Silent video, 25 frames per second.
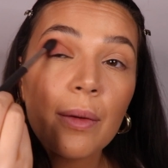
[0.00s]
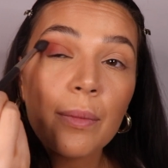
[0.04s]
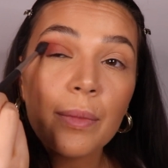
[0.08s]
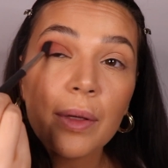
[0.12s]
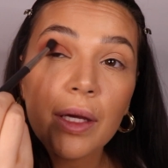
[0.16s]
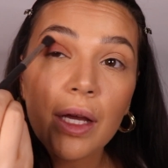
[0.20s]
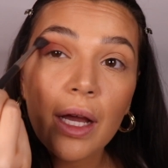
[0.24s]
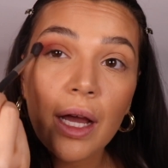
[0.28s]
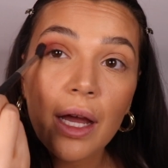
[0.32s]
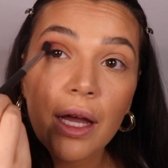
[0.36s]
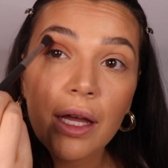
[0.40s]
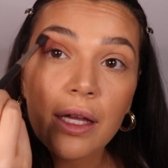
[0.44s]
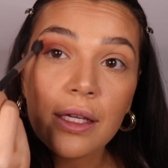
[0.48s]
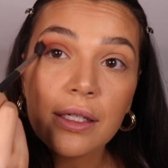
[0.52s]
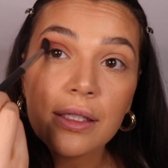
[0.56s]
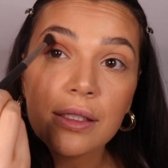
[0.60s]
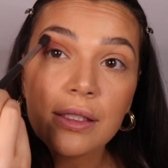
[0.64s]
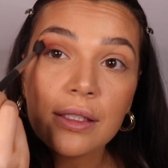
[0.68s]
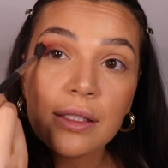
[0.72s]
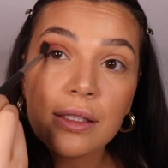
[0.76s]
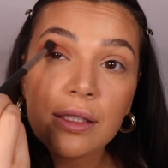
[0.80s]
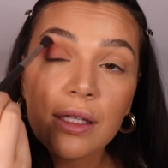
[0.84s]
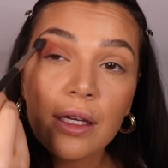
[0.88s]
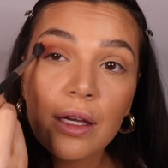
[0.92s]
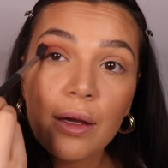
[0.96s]

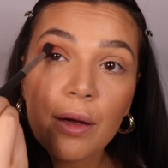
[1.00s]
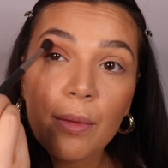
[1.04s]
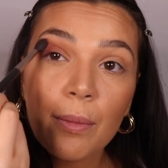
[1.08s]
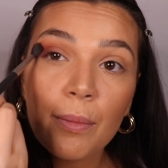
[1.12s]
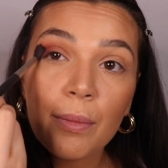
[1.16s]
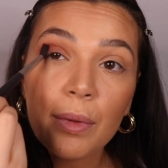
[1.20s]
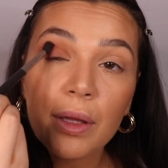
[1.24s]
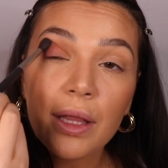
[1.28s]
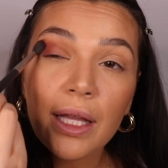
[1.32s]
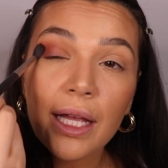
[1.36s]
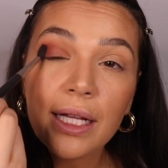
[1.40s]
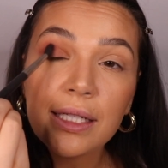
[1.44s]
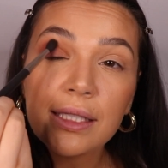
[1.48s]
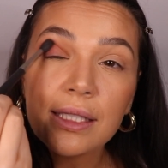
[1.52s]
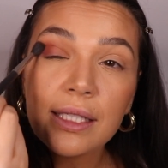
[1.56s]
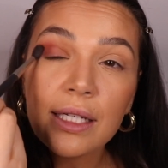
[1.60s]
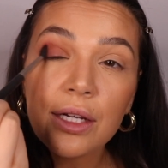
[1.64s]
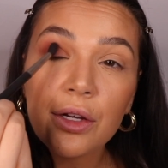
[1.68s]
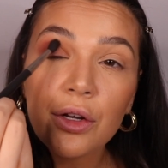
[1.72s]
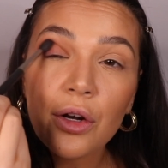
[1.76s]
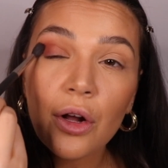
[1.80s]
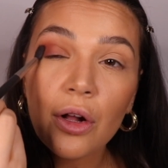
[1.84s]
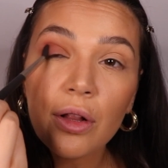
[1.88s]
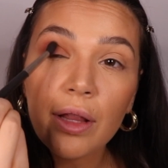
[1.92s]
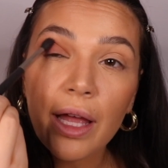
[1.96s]
because blending
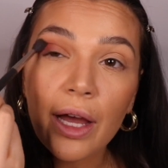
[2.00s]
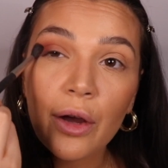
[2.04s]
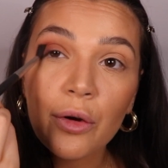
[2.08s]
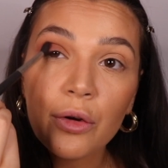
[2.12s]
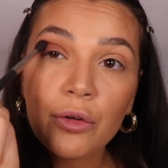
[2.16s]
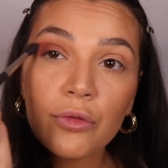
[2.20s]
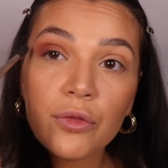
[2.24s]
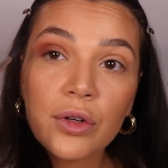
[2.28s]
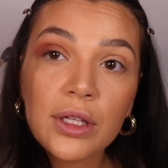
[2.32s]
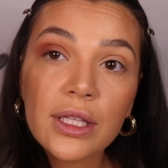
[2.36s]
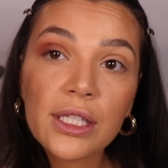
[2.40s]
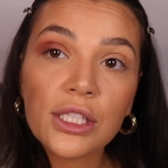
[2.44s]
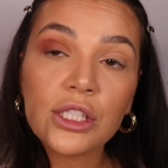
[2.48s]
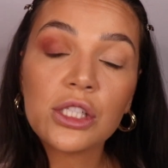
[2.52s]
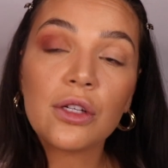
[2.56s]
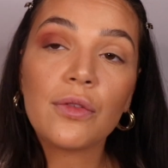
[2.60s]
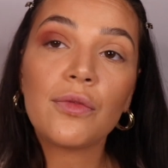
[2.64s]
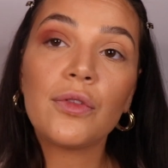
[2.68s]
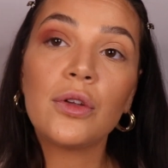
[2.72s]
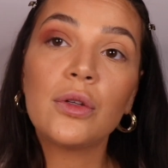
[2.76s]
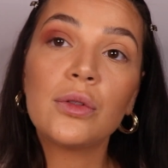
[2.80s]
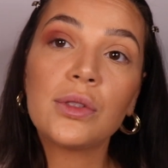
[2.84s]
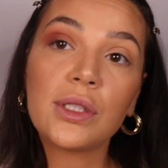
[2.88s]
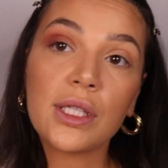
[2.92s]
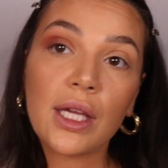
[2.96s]
it all out and really
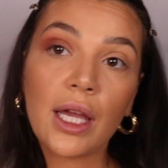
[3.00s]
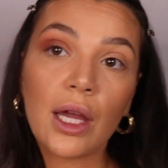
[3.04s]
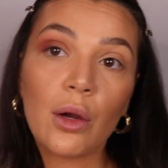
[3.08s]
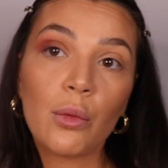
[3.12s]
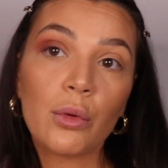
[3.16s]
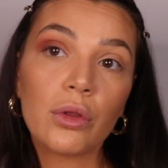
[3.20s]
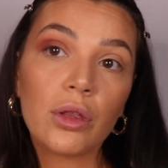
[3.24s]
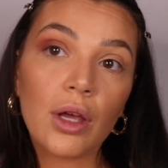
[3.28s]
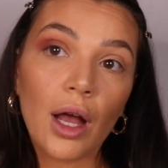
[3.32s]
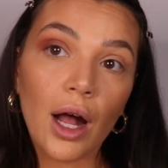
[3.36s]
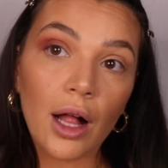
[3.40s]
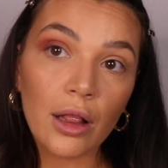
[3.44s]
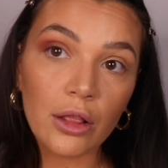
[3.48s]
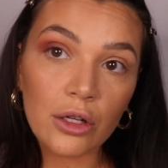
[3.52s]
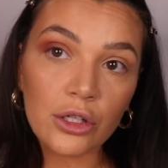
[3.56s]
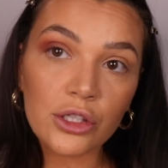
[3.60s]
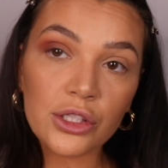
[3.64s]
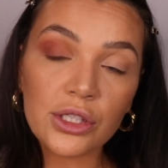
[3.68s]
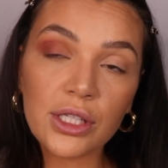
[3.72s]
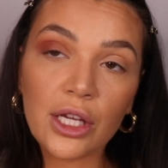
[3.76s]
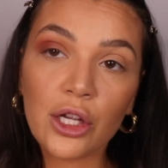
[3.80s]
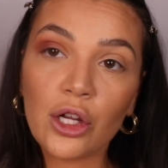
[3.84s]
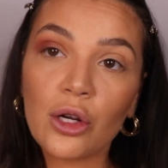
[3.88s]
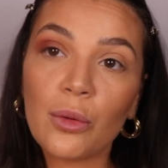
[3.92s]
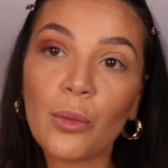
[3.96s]
diffusing it with
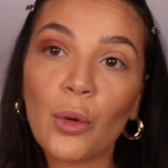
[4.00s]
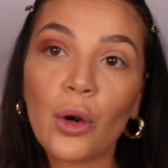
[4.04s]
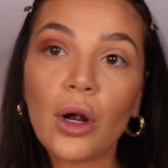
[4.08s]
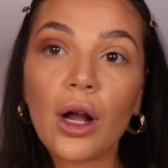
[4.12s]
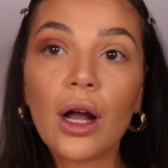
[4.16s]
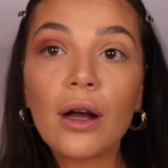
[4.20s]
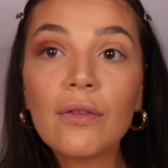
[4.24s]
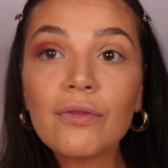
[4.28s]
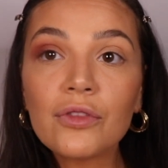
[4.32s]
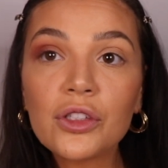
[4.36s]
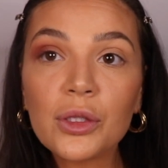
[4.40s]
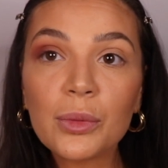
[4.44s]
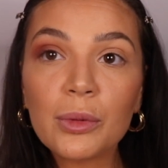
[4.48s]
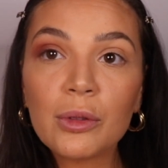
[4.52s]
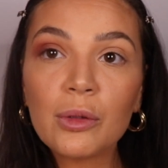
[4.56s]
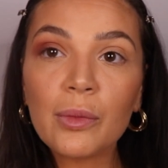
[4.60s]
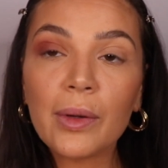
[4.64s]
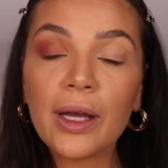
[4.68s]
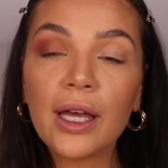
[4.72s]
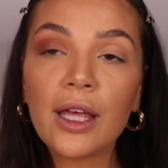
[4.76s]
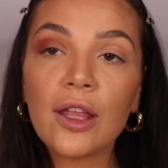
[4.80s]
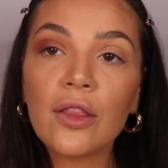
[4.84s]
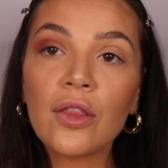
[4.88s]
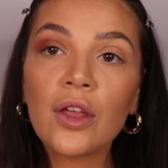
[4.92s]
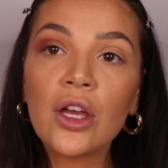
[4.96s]
colors that you're more comfortable
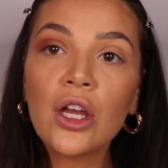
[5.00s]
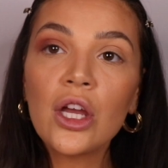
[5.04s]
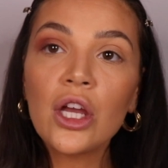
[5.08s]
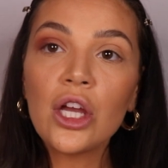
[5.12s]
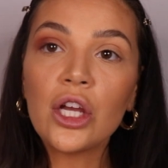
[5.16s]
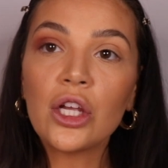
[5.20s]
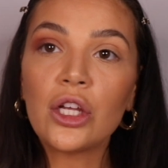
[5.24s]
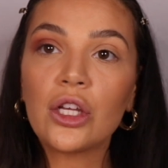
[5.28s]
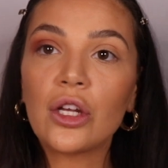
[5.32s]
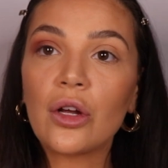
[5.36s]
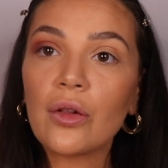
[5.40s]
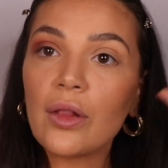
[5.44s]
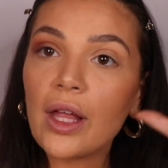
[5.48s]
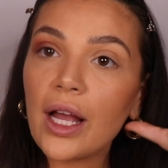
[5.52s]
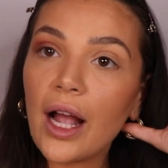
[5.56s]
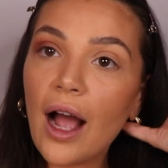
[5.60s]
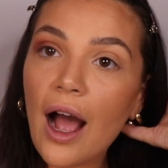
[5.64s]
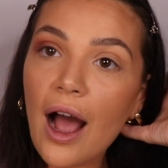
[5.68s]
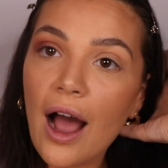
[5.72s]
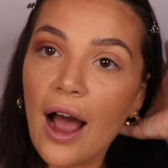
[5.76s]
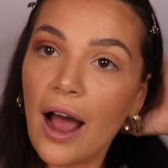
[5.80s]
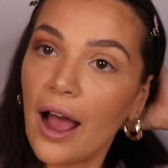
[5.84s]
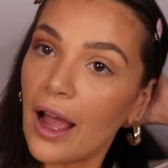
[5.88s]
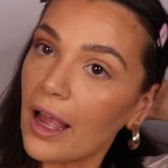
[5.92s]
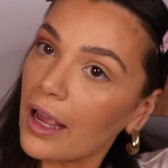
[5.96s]
with,
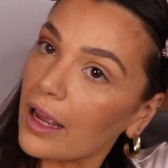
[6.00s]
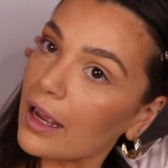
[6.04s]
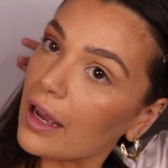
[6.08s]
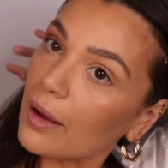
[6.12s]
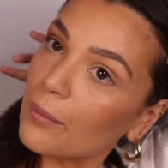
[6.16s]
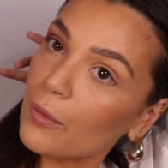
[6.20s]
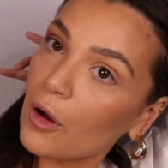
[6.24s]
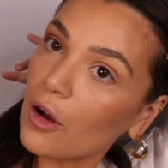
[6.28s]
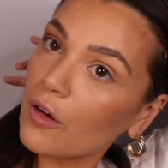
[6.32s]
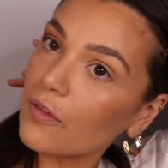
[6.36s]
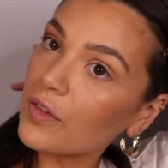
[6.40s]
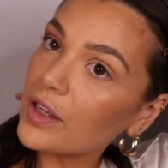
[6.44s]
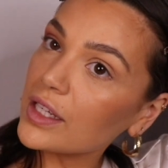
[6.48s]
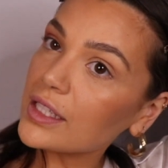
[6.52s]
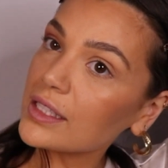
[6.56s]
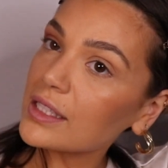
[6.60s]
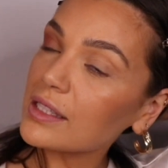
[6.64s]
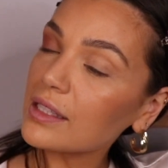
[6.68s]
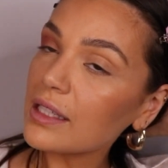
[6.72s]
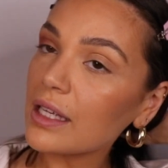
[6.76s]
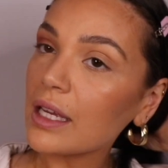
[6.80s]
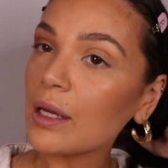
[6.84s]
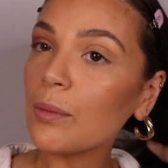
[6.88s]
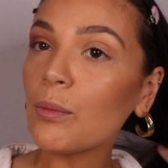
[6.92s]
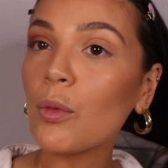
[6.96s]
I am
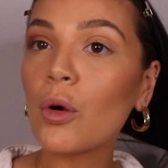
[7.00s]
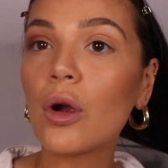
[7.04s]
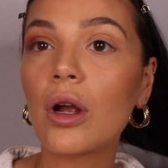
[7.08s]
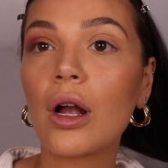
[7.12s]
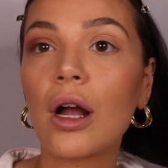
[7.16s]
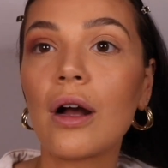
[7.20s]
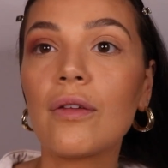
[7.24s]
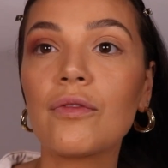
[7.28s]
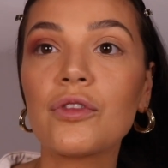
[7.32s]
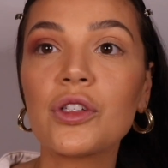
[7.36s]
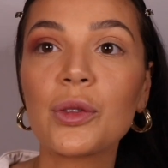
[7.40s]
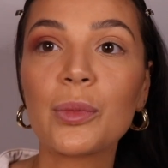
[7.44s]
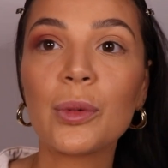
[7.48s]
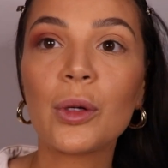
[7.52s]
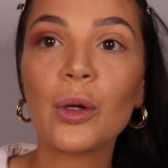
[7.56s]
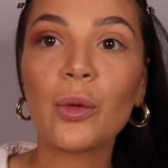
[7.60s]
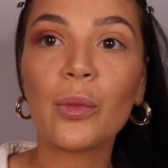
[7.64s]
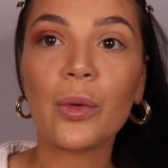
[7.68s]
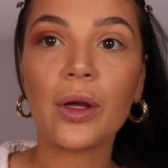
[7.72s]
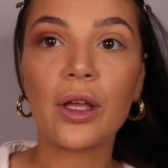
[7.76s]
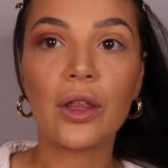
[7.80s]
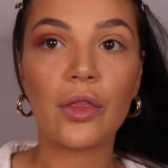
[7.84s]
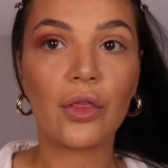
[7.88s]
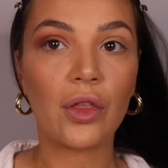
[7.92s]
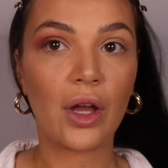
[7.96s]
obviously more comfortable
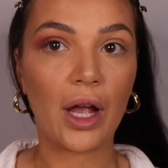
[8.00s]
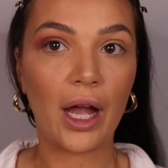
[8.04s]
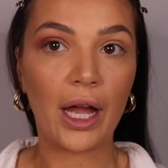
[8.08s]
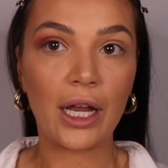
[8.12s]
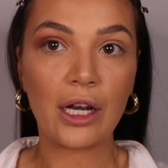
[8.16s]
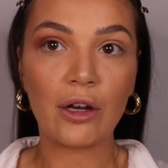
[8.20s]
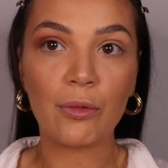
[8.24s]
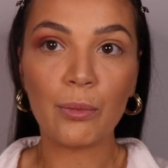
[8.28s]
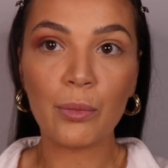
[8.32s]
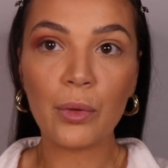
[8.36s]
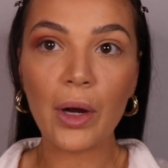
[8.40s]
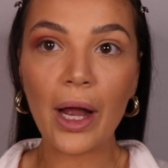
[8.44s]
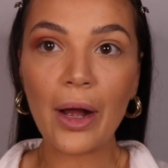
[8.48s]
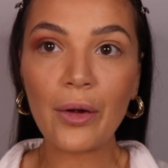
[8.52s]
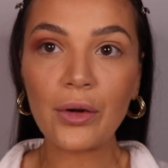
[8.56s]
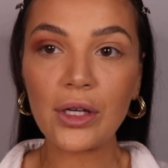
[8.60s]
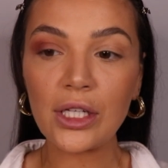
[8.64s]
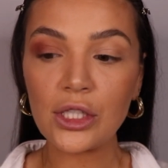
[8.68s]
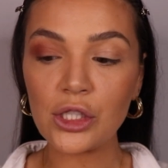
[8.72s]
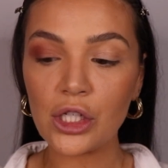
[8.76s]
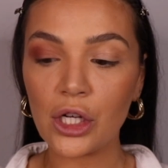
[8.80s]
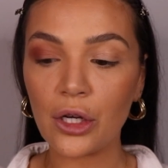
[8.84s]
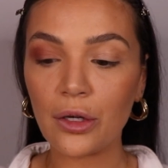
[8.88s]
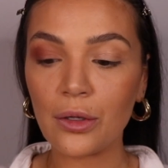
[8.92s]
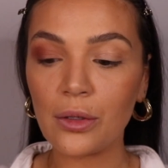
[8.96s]
with the kind of
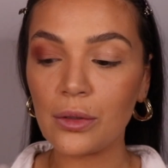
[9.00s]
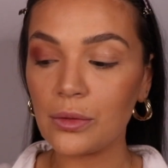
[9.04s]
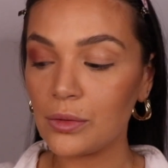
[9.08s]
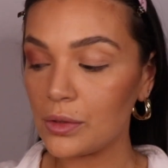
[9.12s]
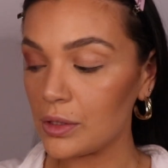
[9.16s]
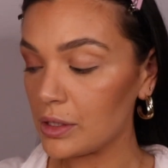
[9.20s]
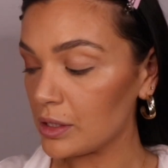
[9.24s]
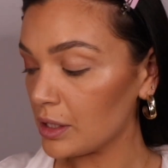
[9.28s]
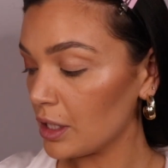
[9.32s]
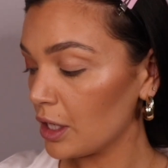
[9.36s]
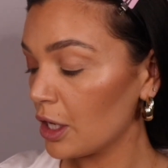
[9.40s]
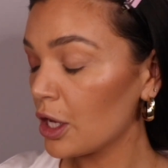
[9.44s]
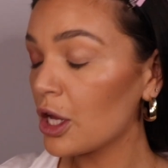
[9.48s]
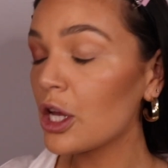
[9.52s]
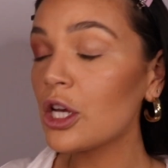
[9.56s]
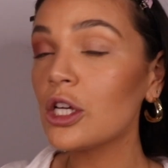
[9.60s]
brownie tones.